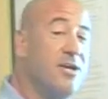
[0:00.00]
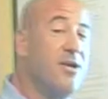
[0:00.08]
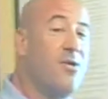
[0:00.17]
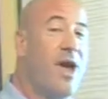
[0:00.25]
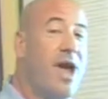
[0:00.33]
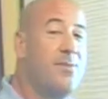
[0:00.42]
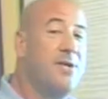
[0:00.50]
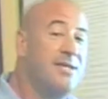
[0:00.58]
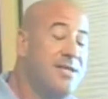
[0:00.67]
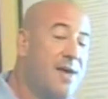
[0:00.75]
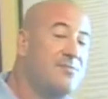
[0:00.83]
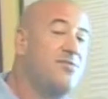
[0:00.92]
You know, how
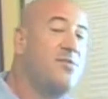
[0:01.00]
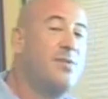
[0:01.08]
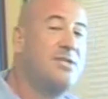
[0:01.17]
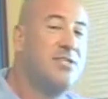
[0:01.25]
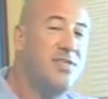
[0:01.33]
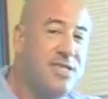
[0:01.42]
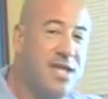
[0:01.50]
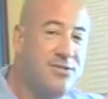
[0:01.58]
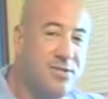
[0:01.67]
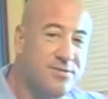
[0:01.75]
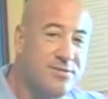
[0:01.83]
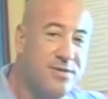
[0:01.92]
many times have you been to the
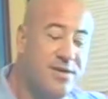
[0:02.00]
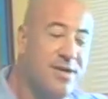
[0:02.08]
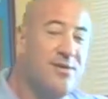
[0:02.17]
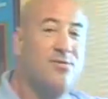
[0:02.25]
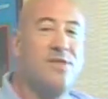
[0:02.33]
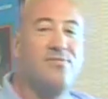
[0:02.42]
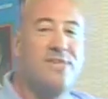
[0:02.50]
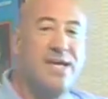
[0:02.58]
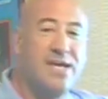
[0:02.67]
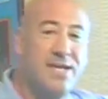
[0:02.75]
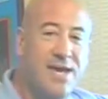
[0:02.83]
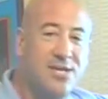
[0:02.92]
dentist where they've
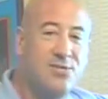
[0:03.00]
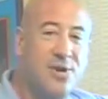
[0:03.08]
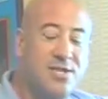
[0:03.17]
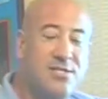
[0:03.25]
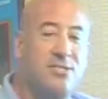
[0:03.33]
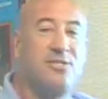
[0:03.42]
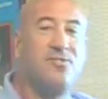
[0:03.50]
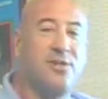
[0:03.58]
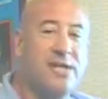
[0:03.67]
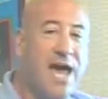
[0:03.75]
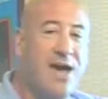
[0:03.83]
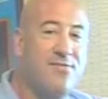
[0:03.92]
taken x-rays and looked for
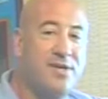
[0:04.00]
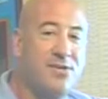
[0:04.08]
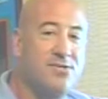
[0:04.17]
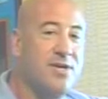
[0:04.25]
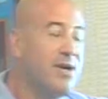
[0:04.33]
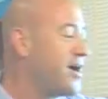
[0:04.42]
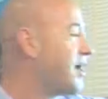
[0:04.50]
cavities?